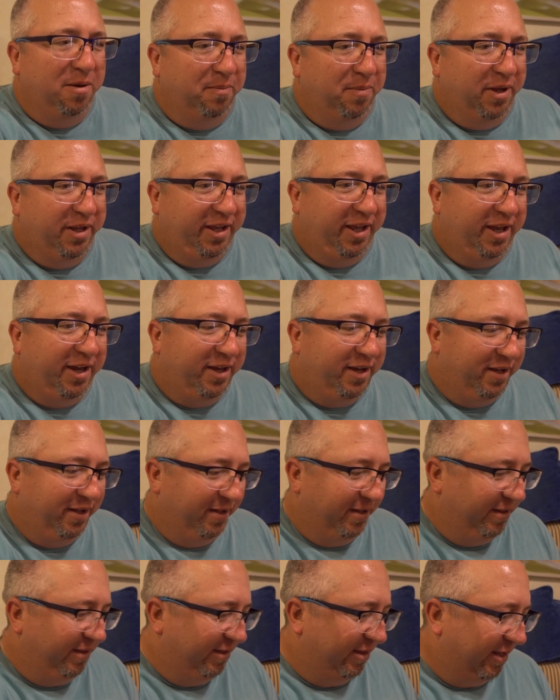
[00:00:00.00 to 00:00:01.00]
But yeah,
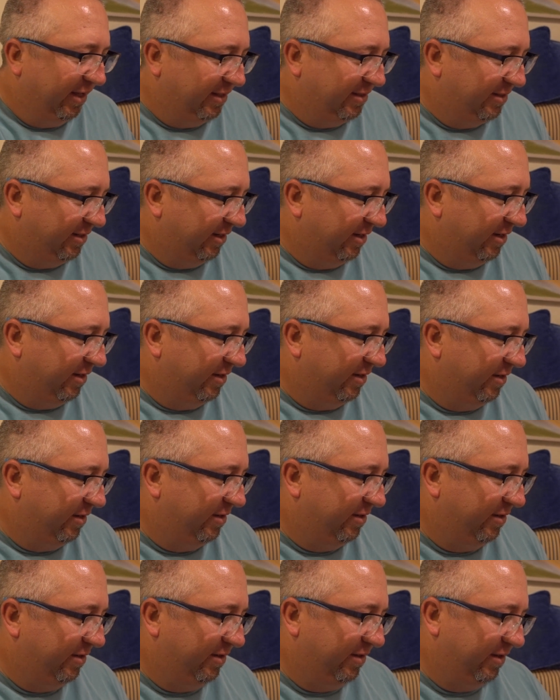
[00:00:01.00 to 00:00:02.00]
that's
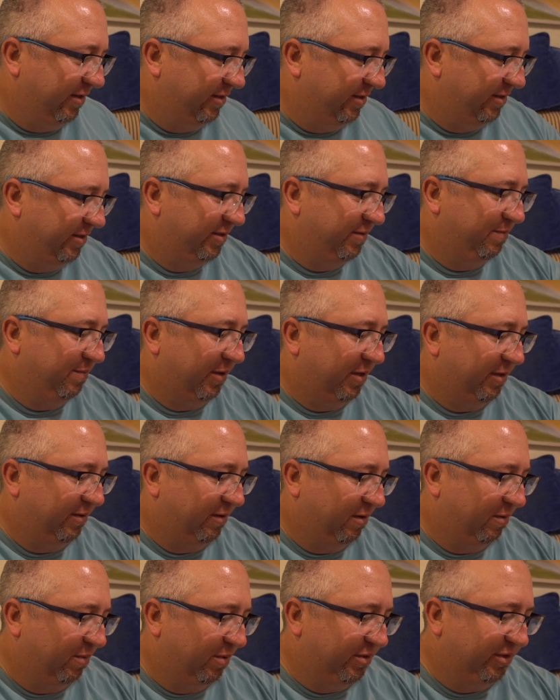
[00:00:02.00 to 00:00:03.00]
about
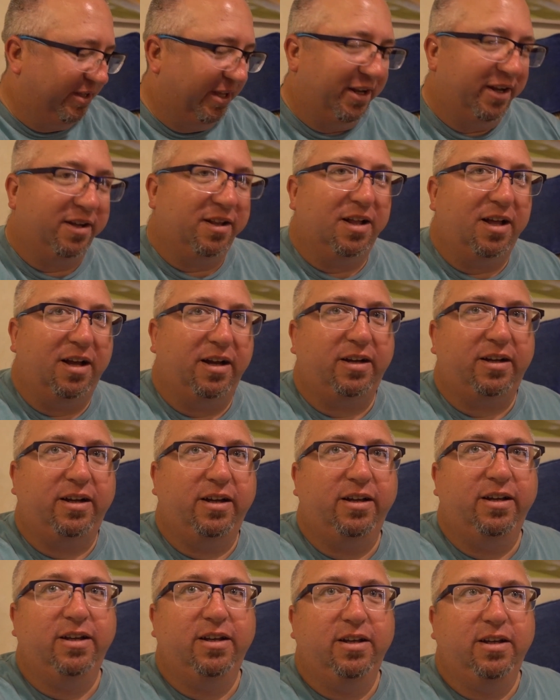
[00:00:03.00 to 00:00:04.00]
almost 10 o'clock.
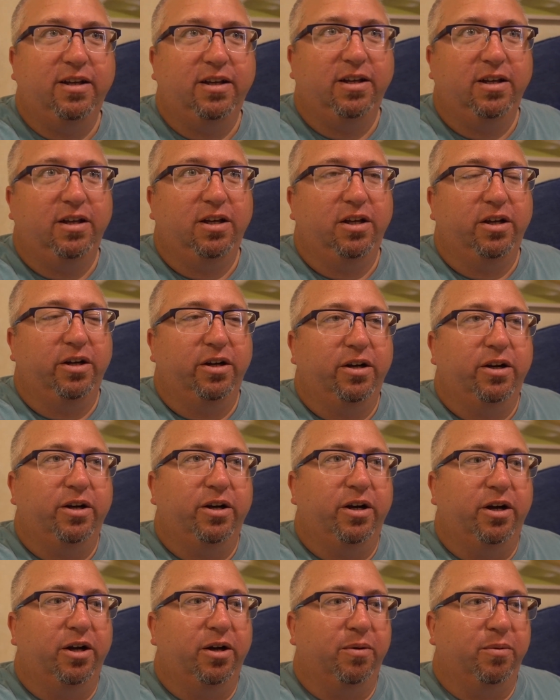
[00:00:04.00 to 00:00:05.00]

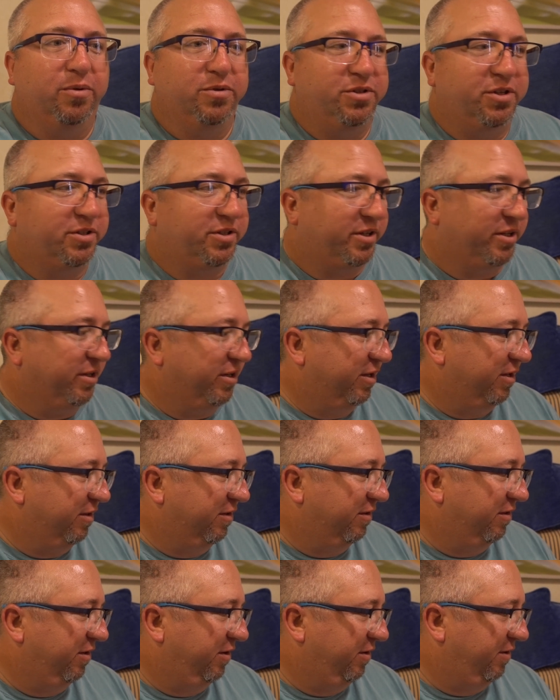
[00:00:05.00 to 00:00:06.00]
We're just
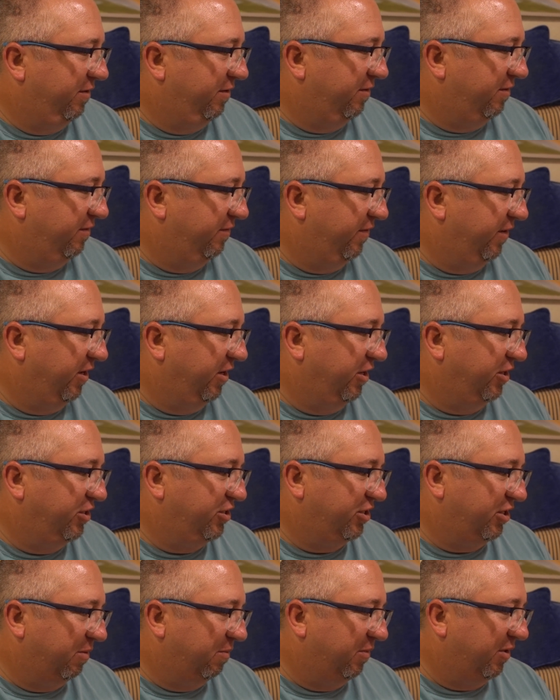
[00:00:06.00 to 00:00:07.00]
gonna
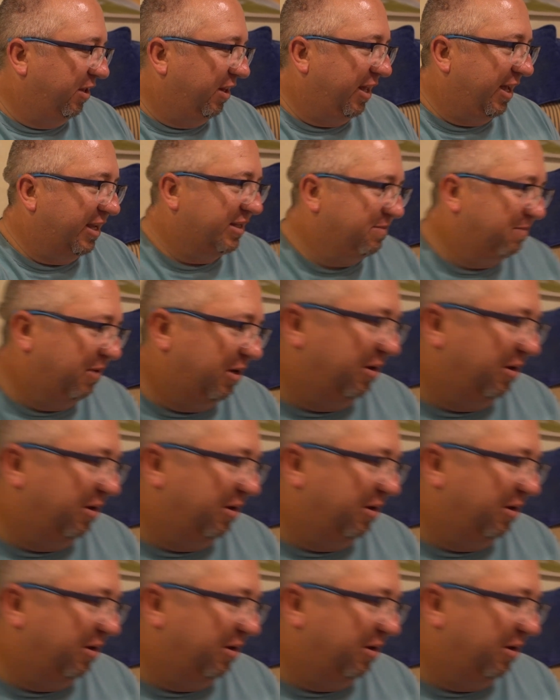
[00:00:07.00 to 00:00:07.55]
finish some of the last